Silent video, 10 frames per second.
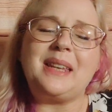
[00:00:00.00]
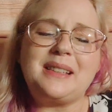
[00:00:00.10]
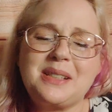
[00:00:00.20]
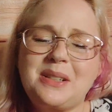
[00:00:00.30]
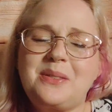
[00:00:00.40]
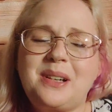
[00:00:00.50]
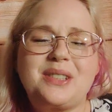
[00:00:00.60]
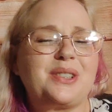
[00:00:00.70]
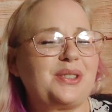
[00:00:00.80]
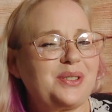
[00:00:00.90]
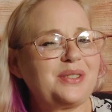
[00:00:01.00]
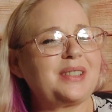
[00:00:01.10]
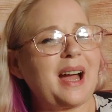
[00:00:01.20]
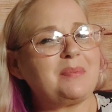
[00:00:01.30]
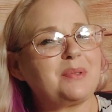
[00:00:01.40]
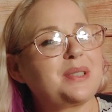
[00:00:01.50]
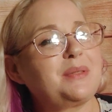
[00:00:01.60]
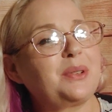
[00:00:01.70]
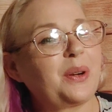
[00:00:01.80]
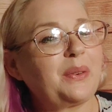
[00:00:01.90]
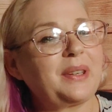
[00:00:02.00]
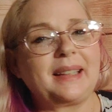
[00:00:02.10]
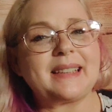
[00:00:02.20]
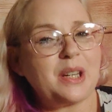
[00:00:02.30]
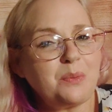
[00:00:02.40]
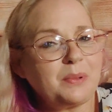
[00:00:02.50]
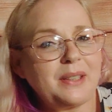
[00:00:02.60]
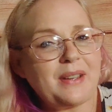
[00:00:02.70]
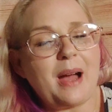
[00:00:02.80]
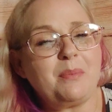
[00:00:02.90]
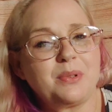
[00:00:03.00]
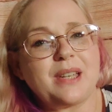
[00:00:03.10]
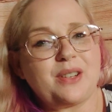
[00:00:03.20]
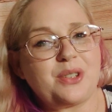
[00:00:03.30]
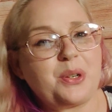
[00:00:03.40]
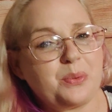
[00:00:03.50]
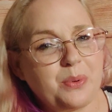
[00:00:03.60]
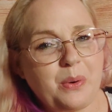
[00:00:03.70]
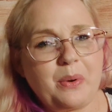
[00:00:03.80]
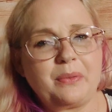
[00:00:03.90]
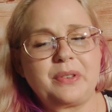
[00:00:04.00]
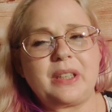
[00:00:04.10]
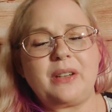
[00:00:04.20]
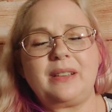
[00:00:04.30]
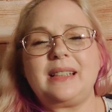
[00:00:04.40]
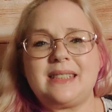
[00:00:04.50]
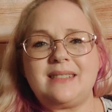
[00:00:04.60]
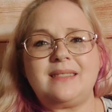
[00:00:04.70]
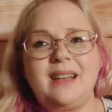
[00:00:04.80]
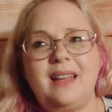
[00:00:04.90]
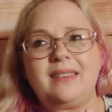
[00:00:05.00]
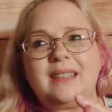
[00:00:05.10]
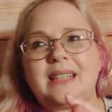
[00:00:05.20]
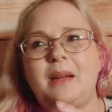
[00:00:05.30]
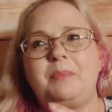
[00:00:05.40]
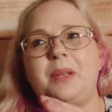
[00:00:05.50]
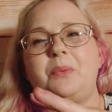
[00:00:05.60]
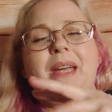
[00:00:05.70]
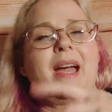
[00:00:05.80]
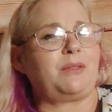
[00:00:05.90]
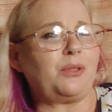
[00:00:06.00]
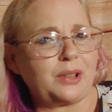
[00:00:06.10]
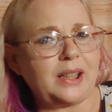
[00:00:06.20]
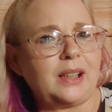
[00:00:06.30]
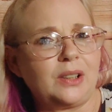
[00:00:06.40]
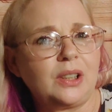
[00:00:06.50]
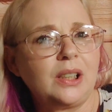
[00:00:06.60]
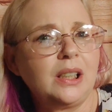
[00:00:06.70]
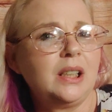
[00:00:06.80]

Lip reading: That's a good question. Do apples even grow over there? Because I don't believe apples actually grow over there. At least not the type that we have over here.